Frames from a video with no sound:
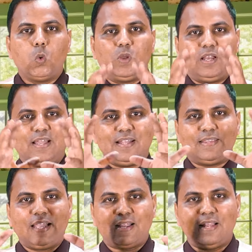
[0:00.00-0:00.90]
You will get
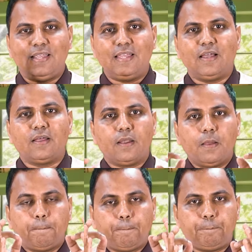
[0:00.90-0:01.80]
the clear
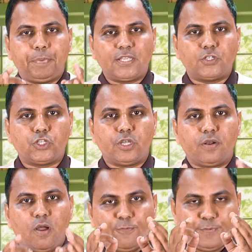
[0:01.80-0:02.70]
picture
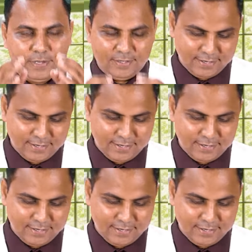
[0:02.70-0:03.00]
of it.